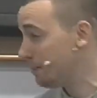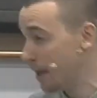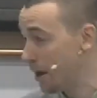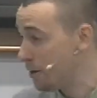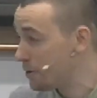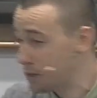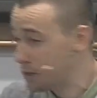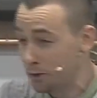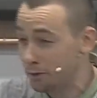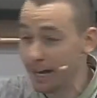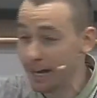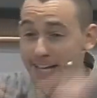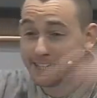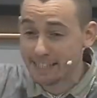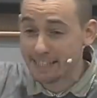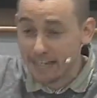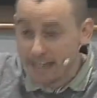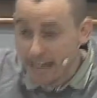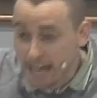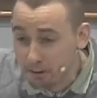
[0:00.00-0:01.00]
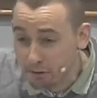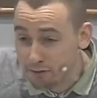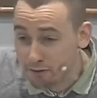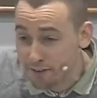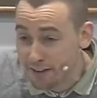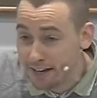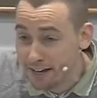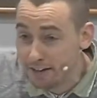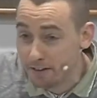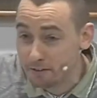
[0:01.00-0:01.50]
local. It's in
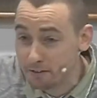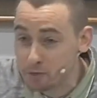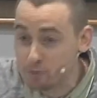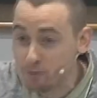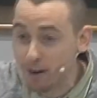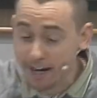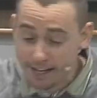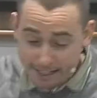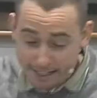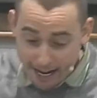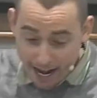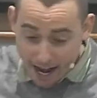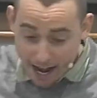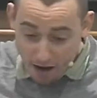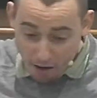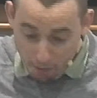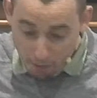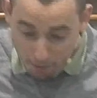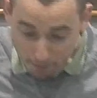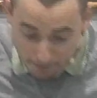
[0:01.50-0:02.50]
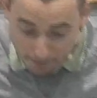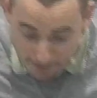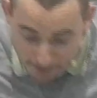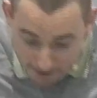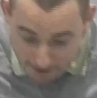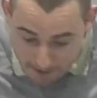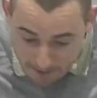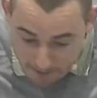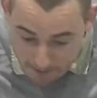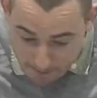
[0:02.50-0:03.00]
Hillfields right now.
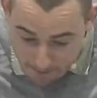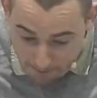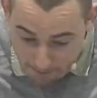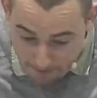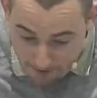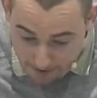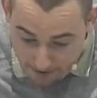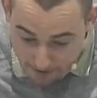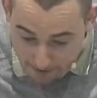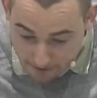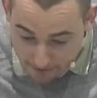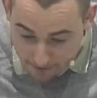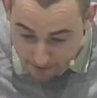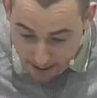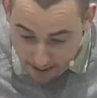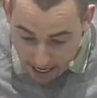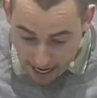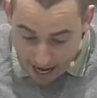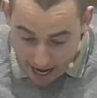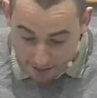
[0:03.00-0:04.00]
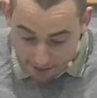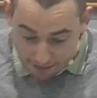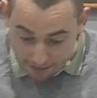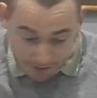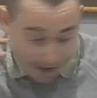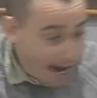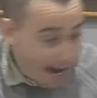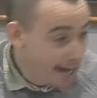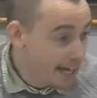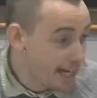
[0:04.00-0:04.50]
And
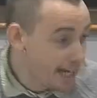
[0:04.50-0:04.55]
that